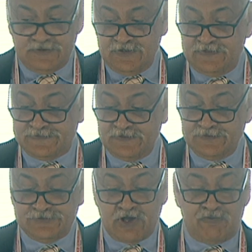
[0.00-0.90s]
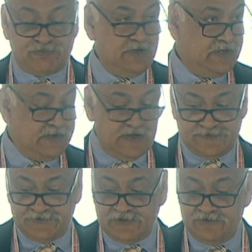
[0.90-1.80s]
is software as
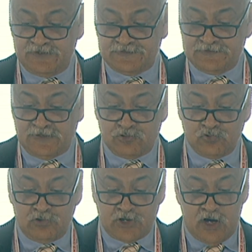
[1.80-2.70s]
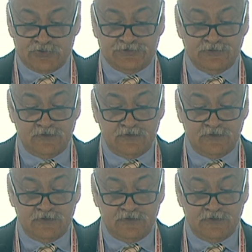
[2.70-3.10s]
a service, like Google Docs.